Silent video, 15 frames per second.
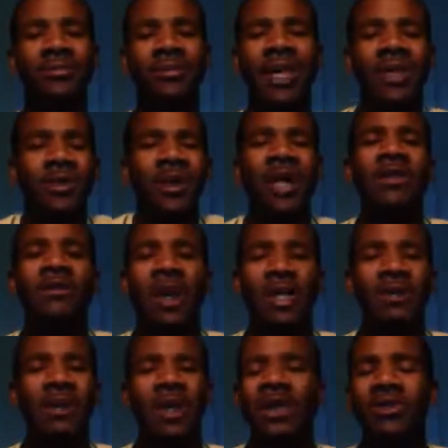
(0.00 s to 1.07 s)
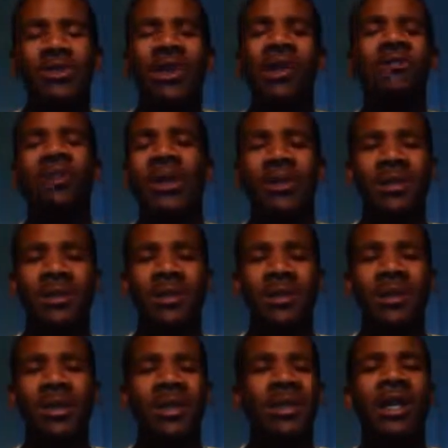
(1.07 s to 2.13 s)
That's why you have the mastermind, because you love business,
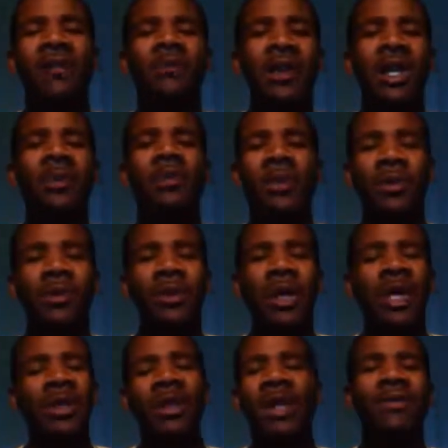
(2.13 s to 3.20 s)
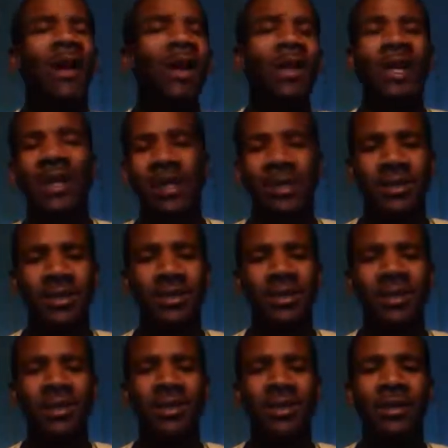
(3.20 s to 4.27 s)
you love people, and you love ideas.
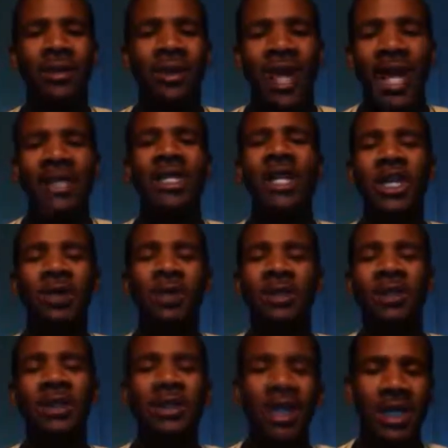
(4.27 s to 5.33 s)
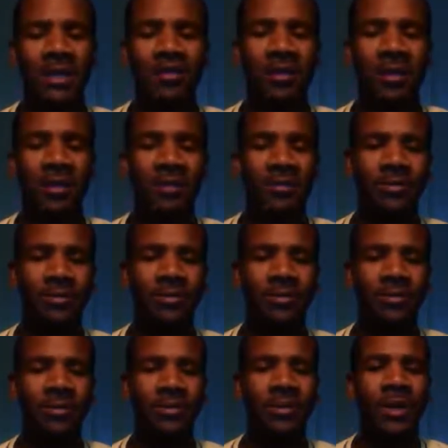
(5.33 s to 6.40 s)
That's how you're gonna be successful.
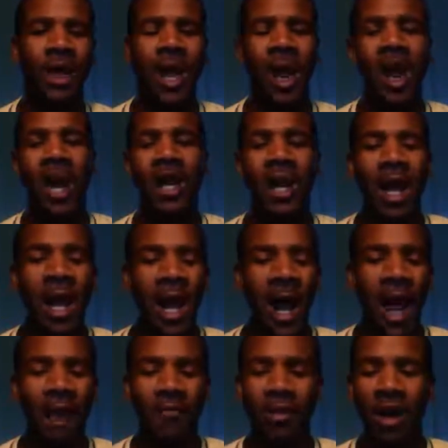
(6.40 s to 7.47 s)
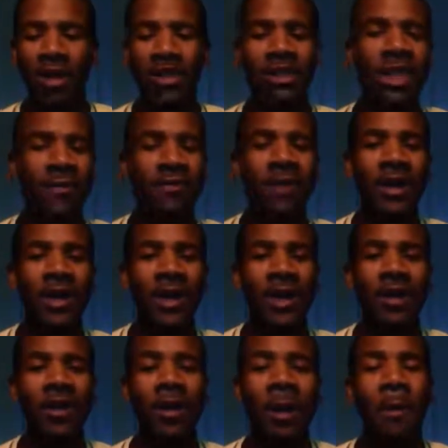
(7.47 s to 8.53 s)
All right, I've talked enough on
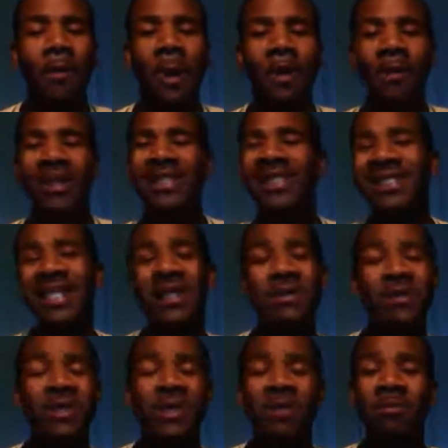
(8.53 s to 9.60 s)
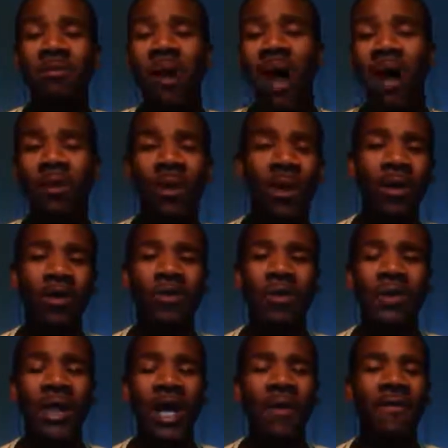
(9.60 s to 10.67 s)
here, but I want to see you tomorrow
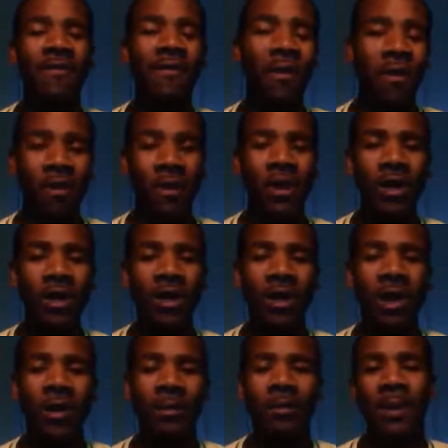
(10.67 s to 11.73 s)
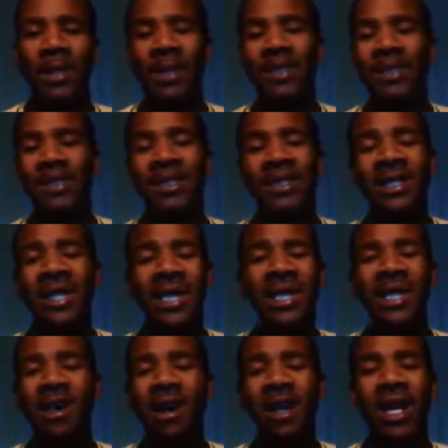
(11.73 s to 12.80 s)
for day 4. But this is
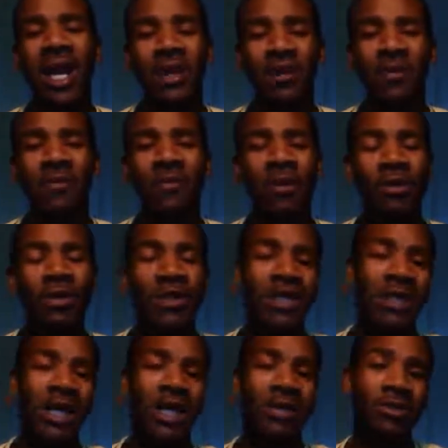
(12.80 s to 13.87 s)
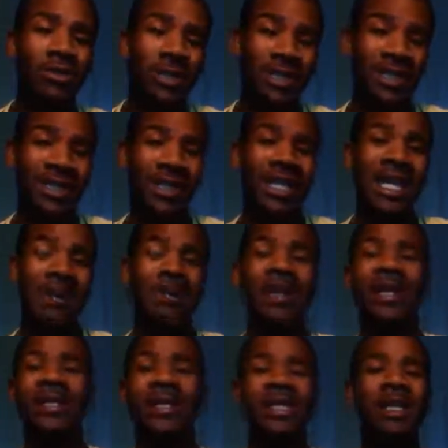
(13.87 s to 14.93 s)
D. Orlando Fortune telling you to keep
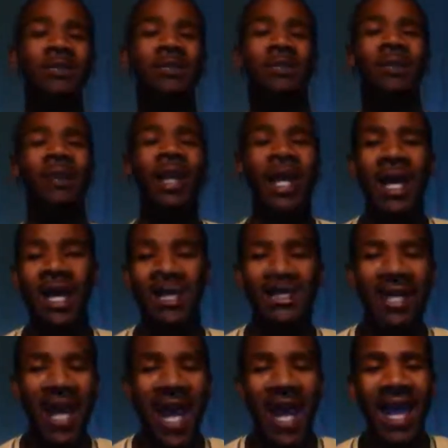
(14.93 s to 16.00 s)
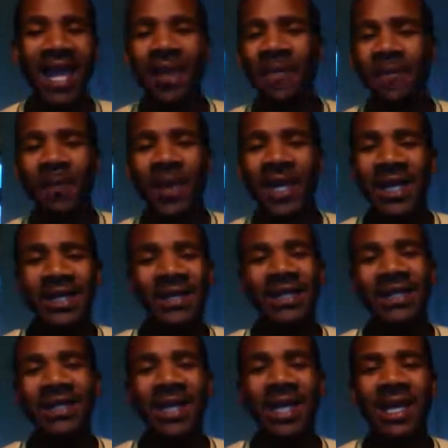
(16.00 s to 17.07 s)
it as simple as
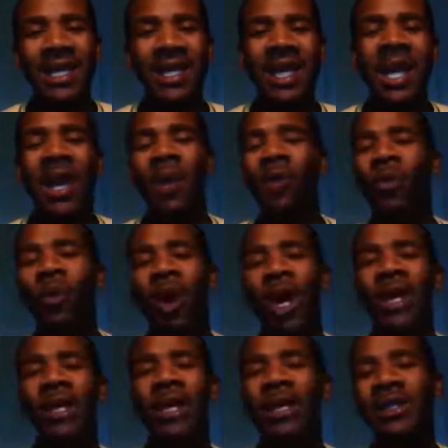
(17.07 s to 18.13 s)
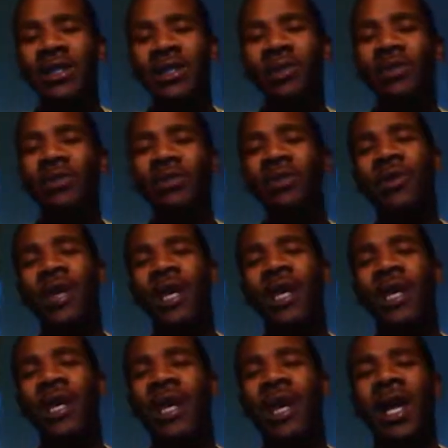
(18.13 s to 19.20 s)
ABC, 1, 2,
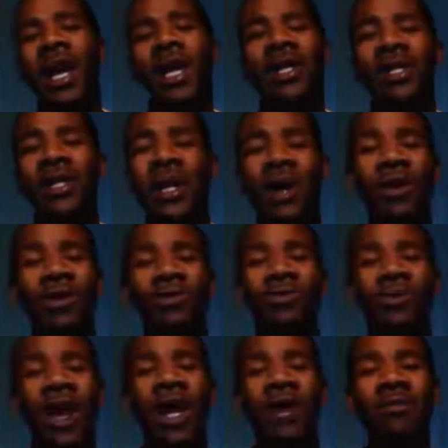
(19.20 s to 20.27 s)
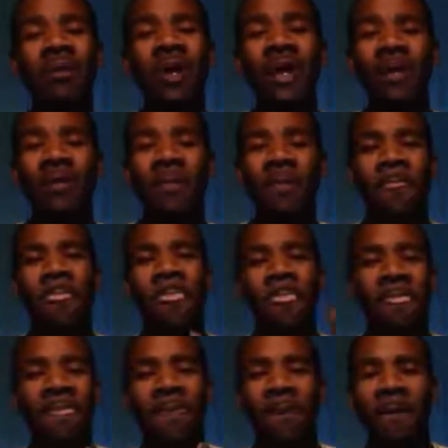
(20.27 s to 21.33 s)
3, and do, re, mi.
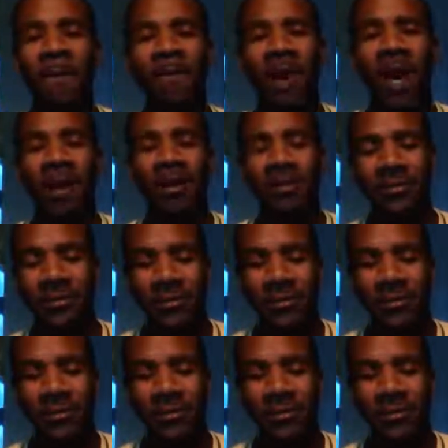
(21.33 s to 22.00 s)
I'm out.